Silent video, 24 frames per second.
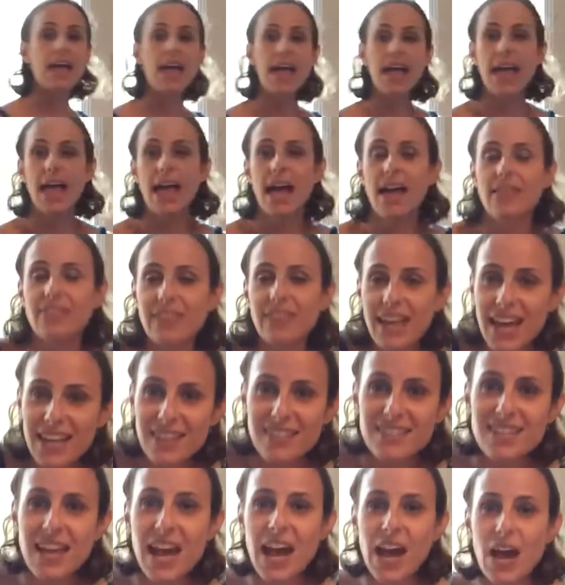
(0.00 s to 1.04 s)
And that
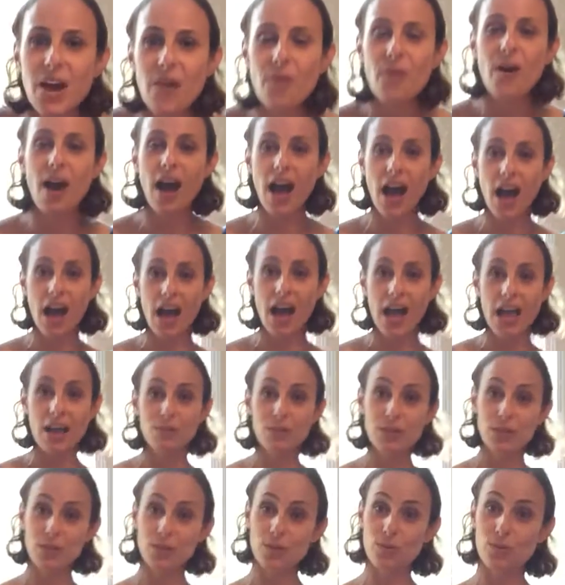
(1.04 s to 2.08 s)
is how I
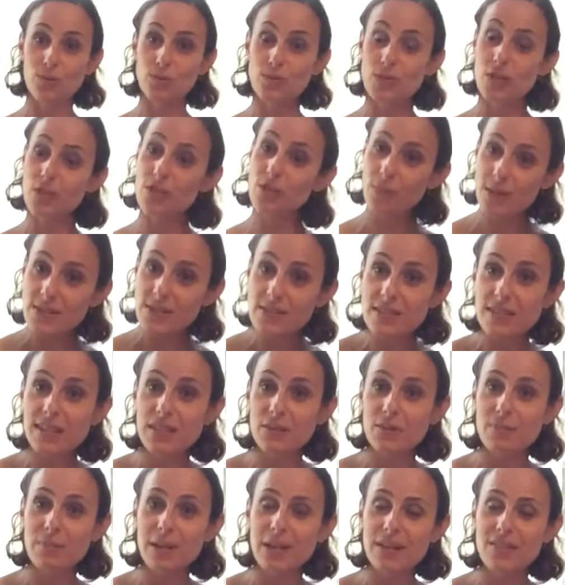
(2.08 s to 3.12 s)
would use the
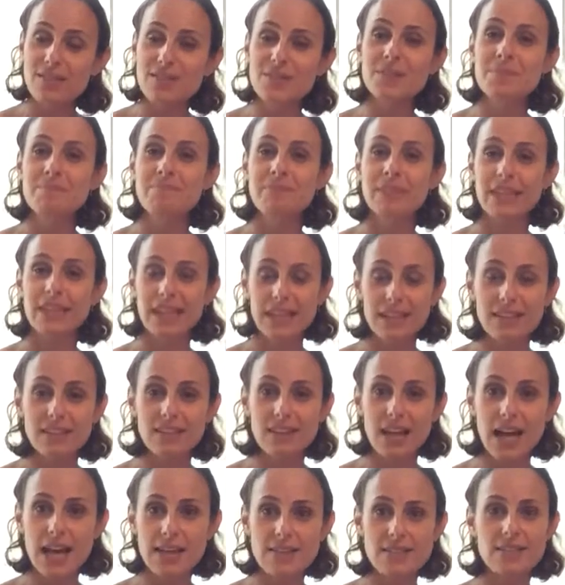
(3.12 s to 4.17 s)
resonator bells in
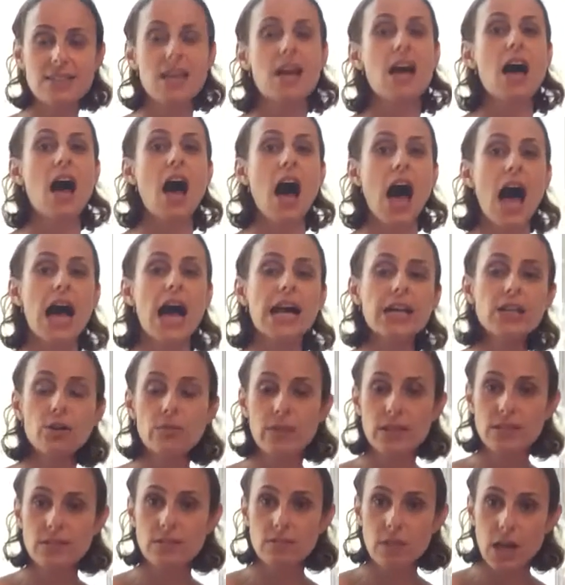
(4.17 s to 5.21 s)
class. I know
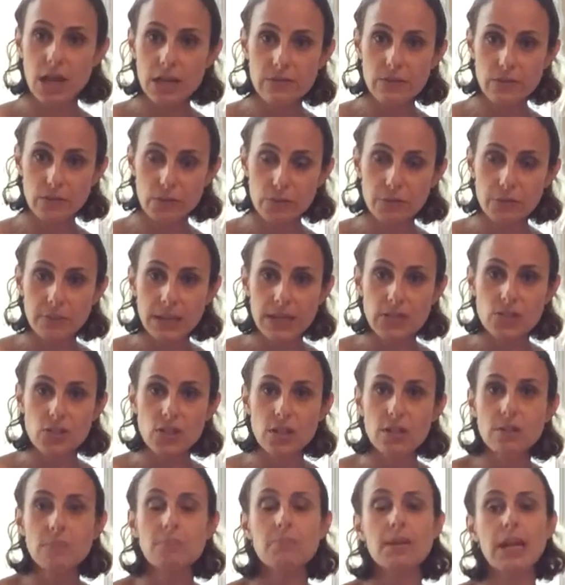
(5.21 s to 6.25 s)
that's a lot of
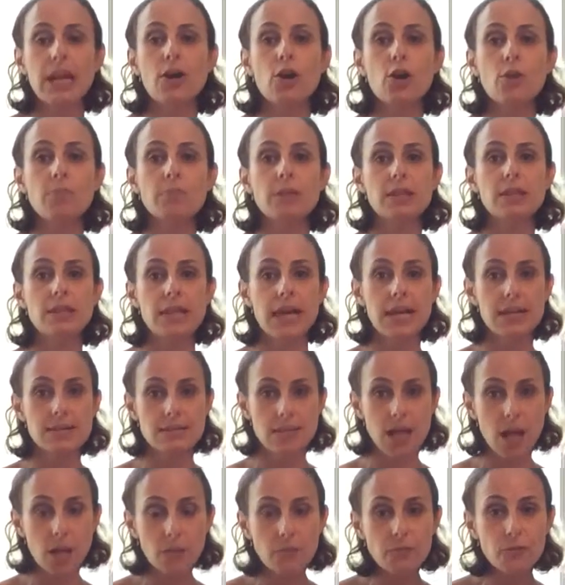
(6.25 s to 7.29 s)
information, but I hope that is
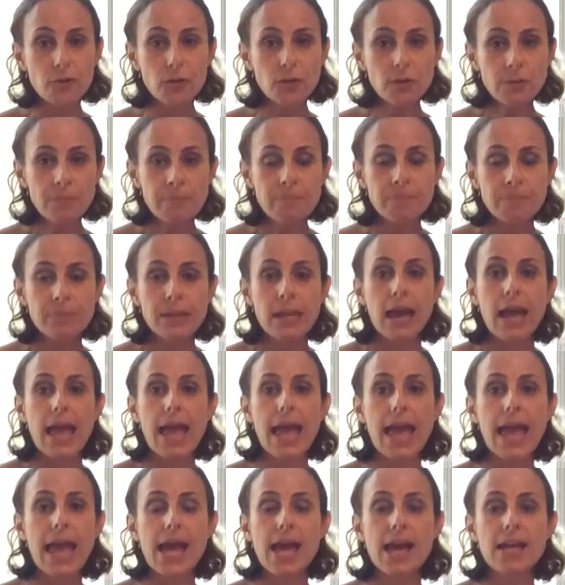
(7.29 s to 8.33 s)
helpful.
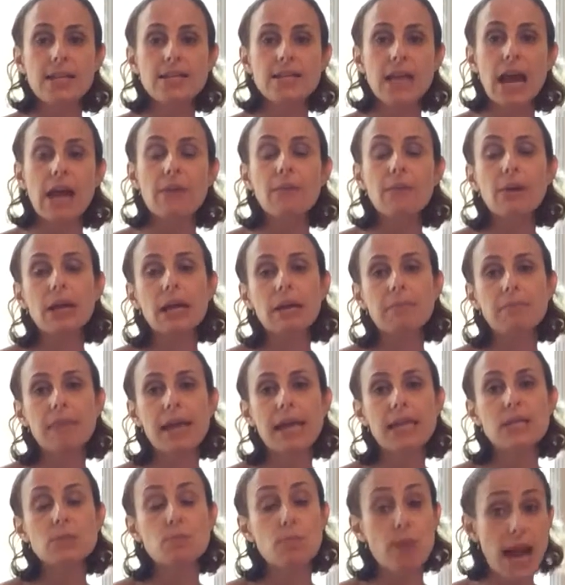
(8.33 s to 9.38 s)
And I
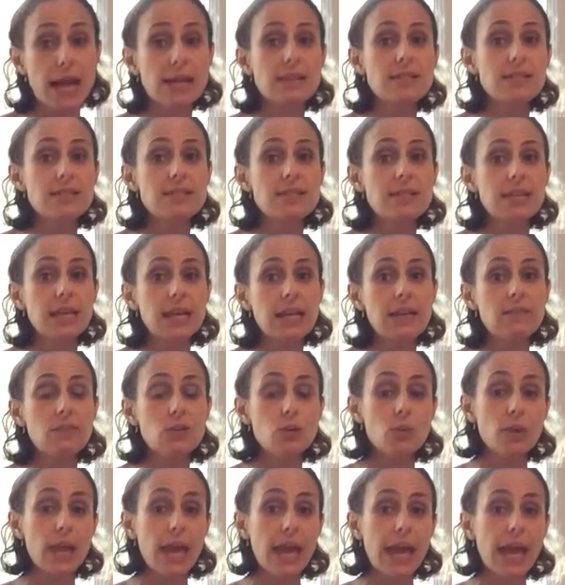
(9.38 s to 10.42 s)
recommend practicing if
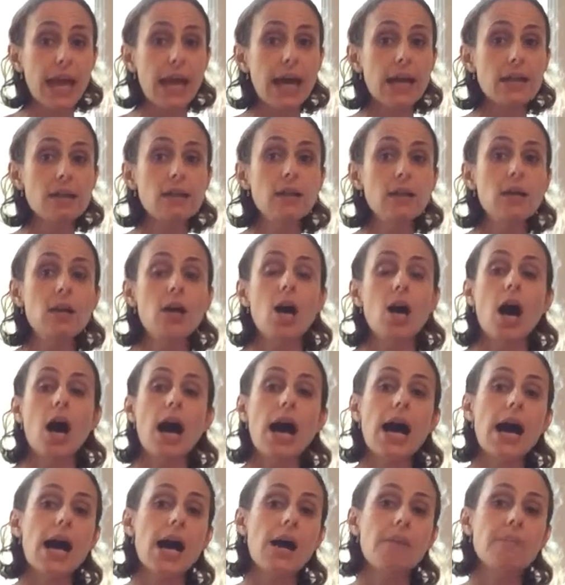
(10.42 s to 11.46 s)
you can.
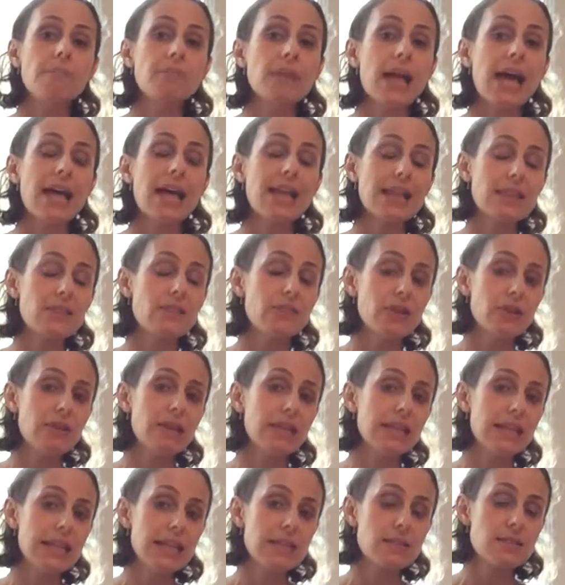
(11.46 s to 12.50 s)
At the very
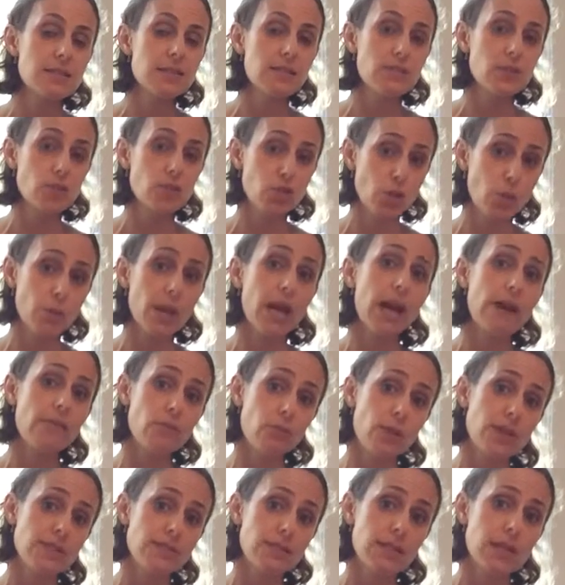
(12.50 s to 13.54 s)
least, if you don't have
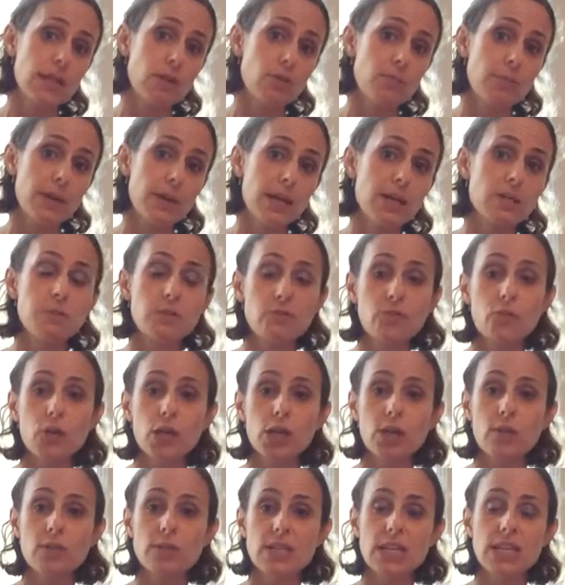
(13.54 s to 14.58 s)
resonator bells before
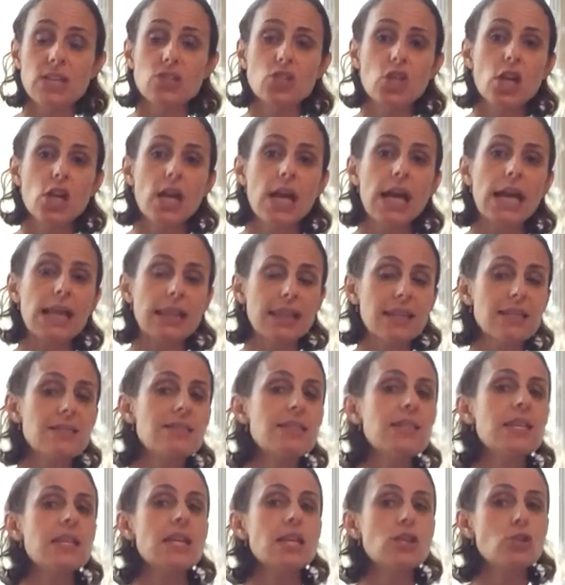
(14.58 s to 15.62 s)
you teach,
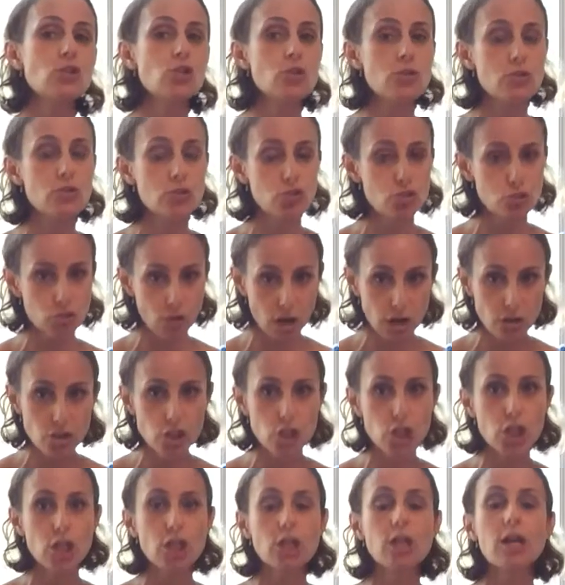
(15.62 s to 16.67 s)
listening to the
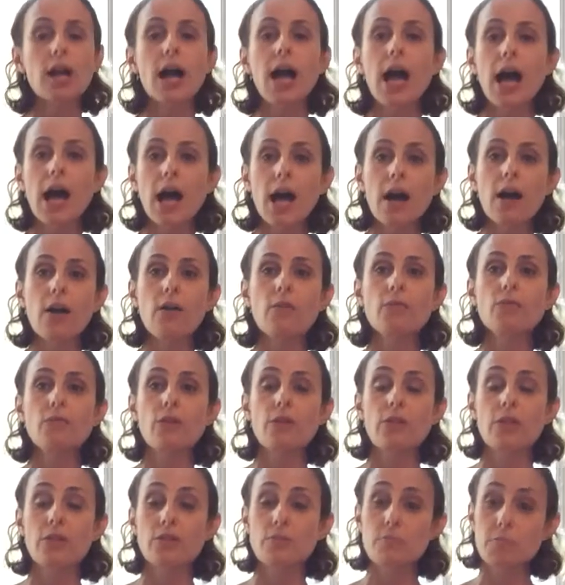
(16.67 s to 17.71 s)
structure of
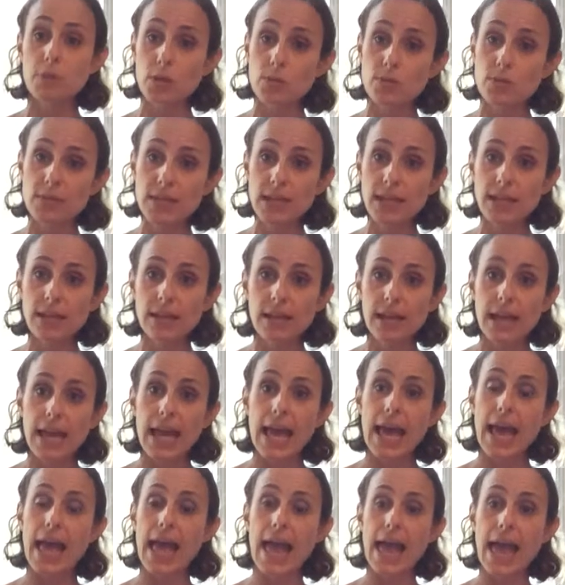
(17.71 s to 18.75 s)
the music
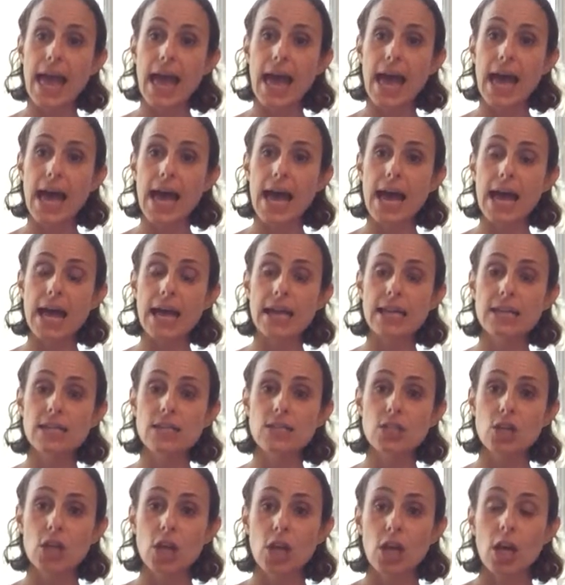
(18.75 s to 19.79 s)
and